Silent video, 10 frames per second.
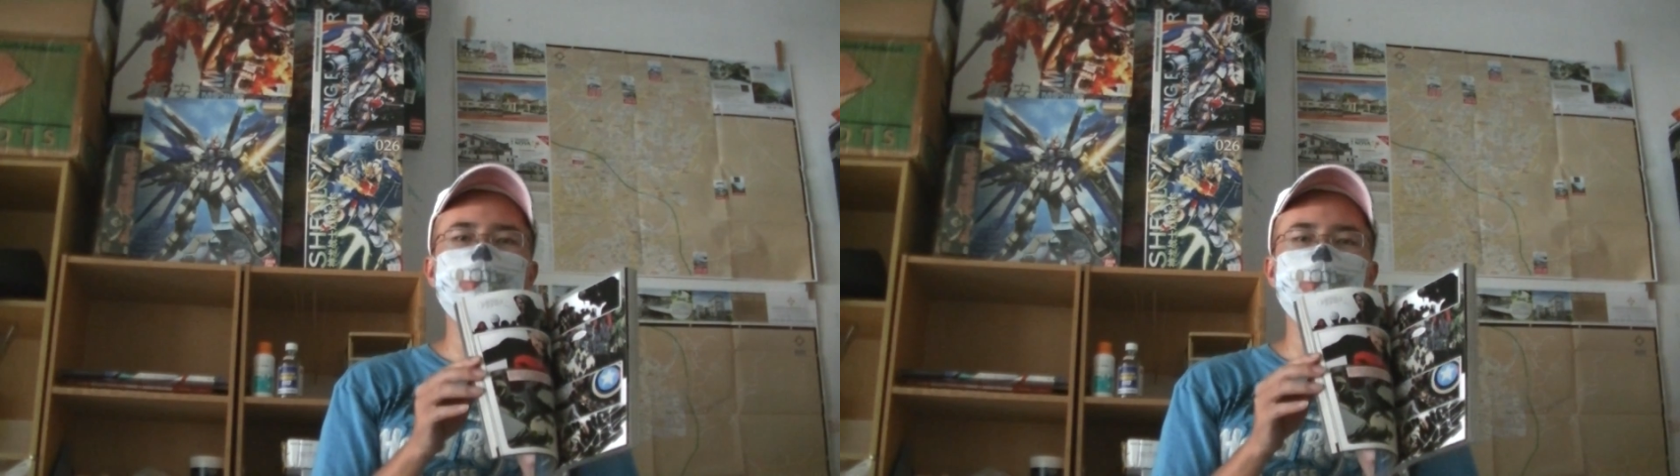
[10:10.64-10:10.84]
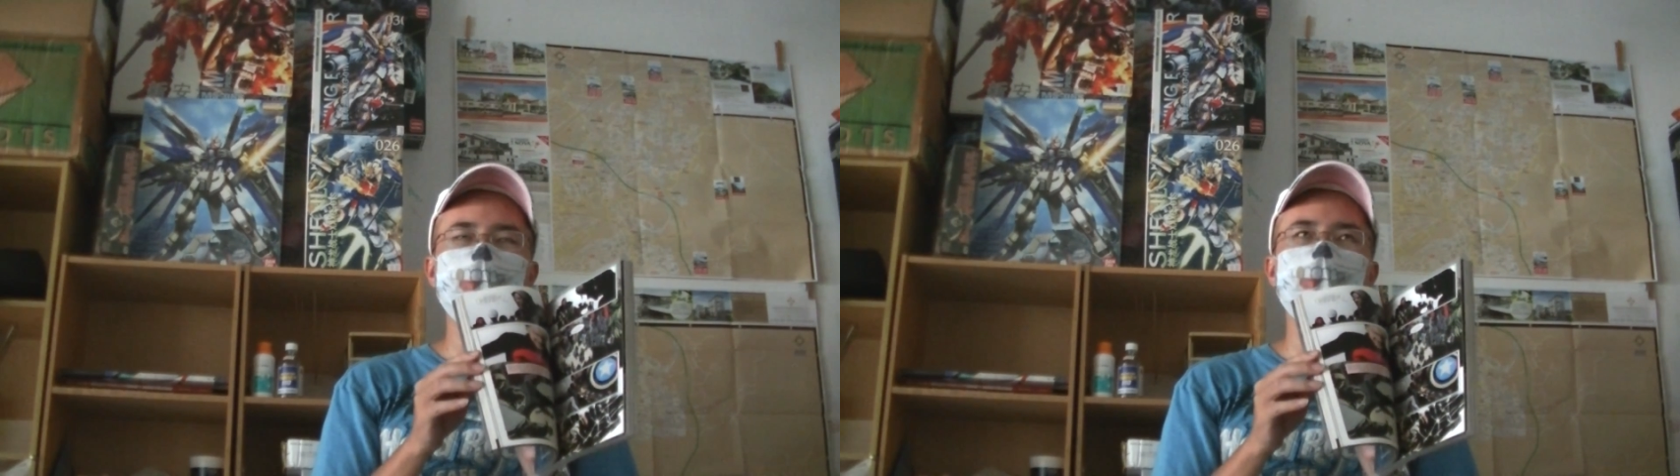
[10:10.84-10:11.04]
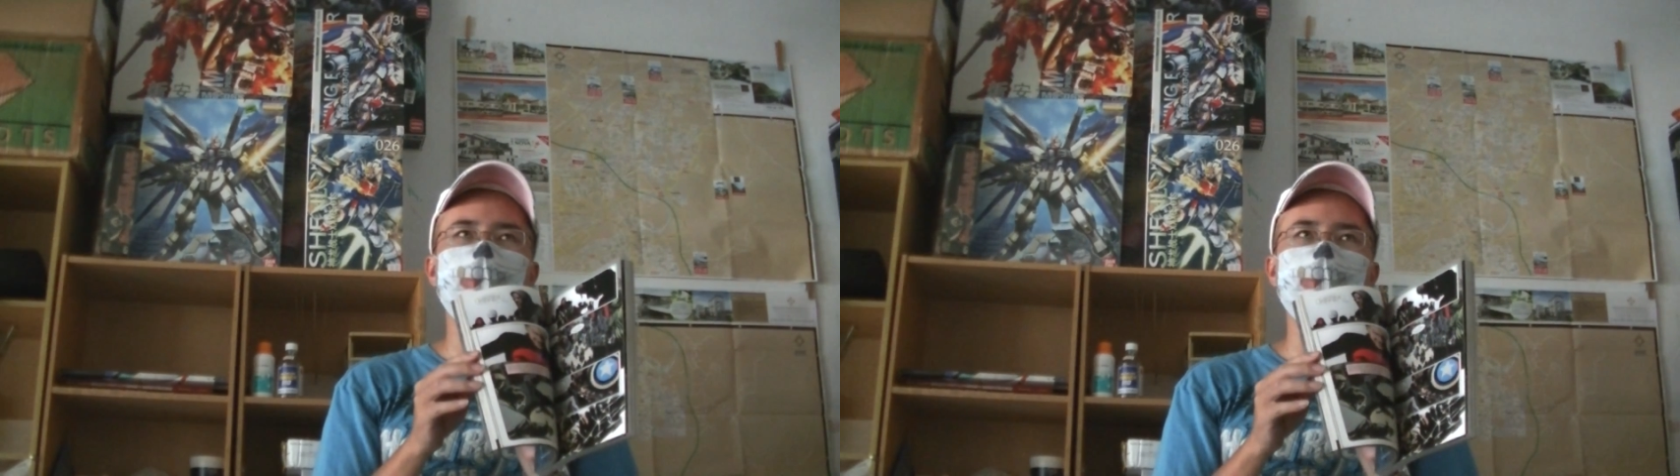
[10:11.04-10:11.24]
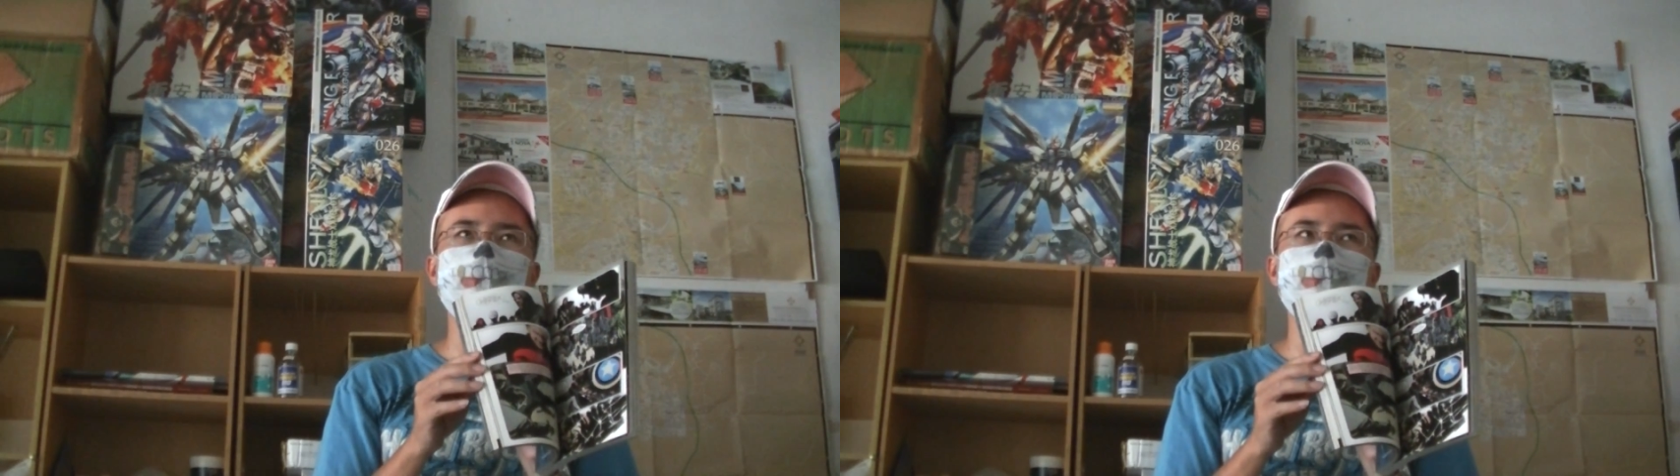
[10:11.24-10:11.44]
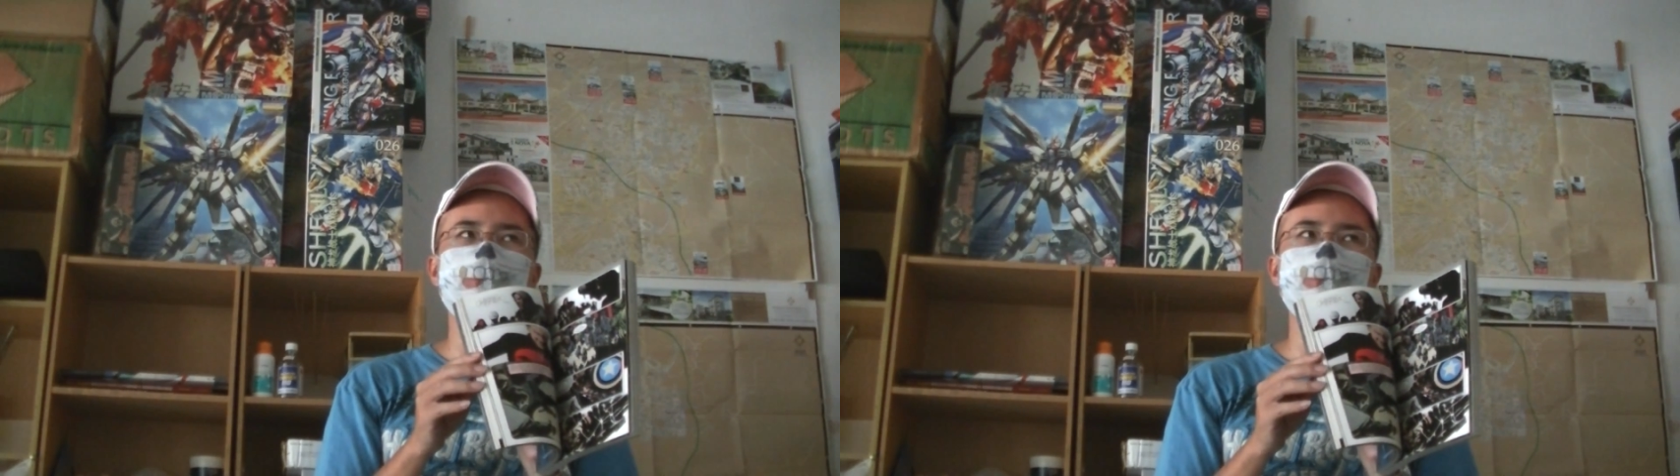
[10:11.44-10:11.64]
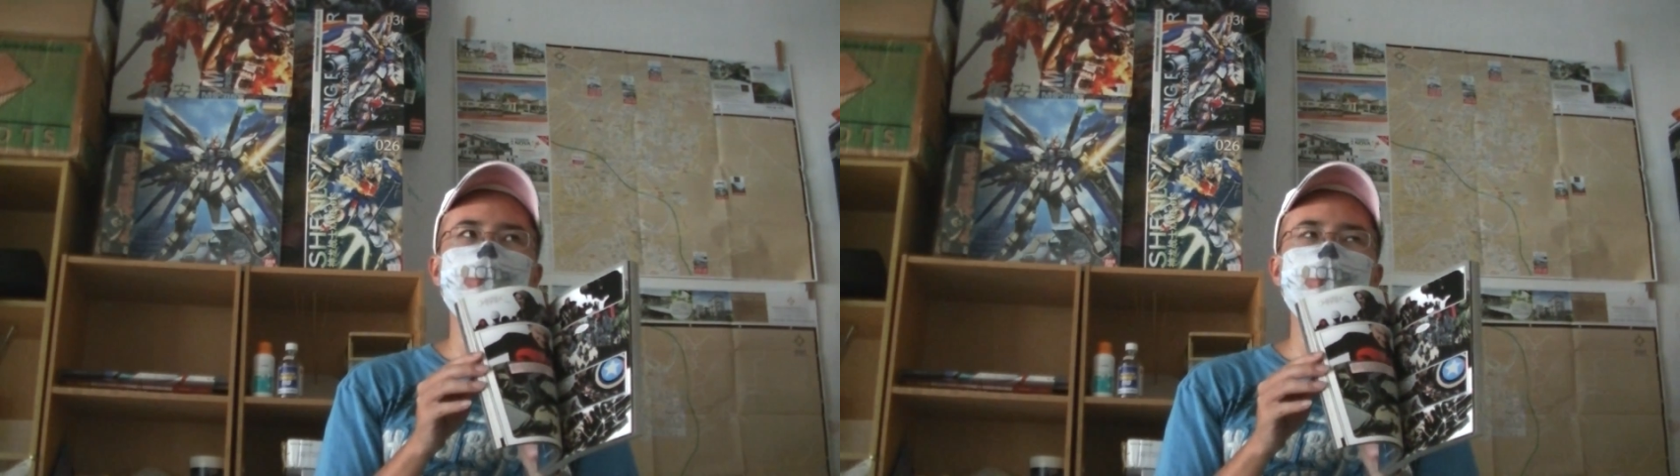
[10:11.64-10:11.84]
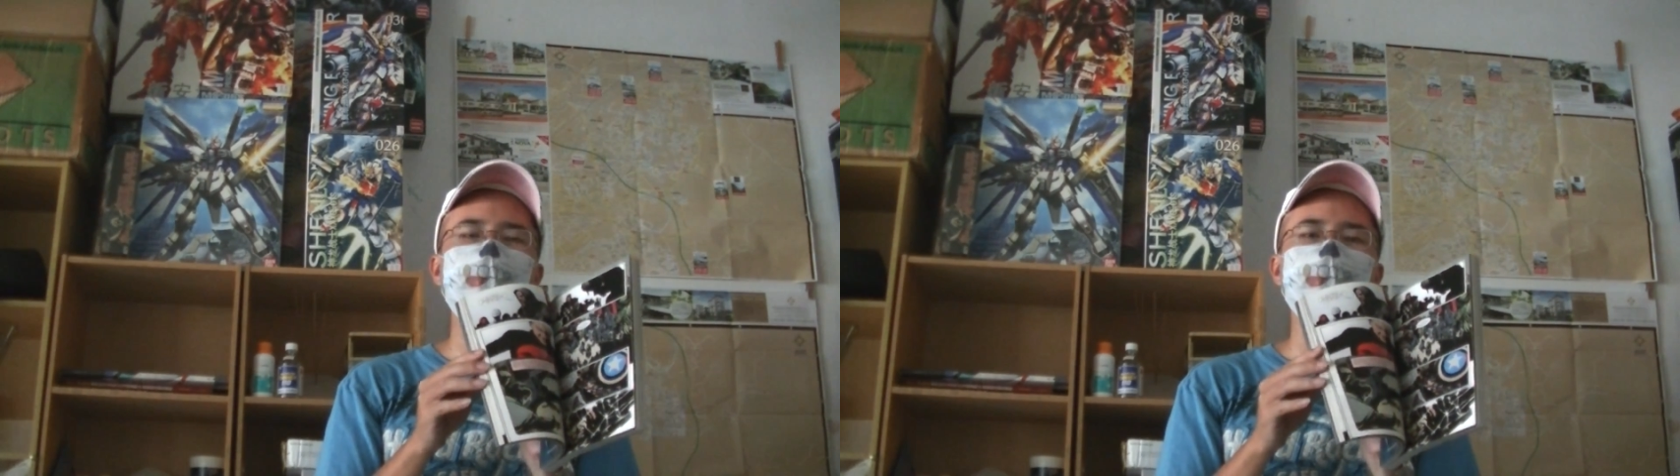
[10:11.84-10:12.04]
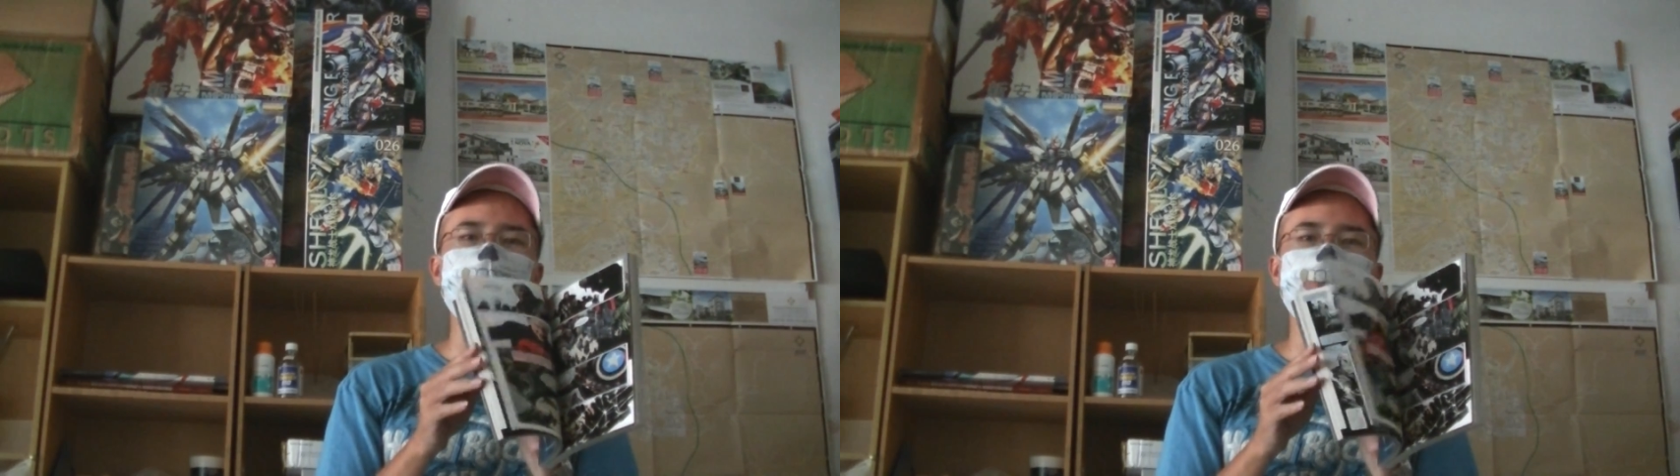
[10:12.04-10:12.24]
what do you call
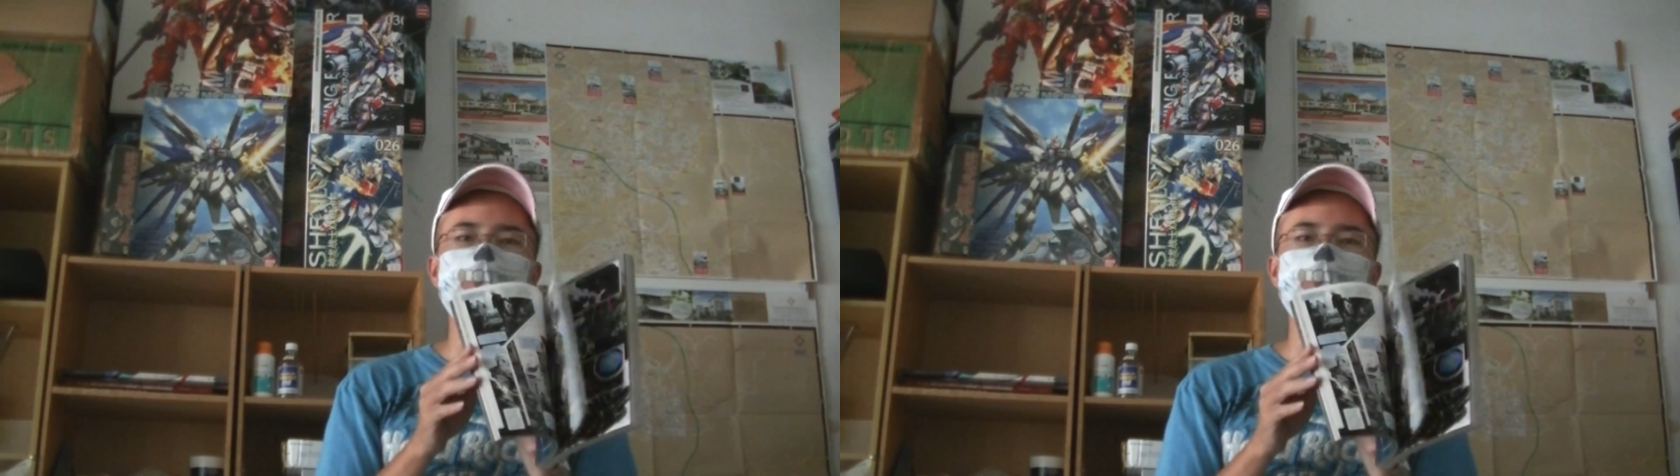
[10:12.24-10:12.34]
cover.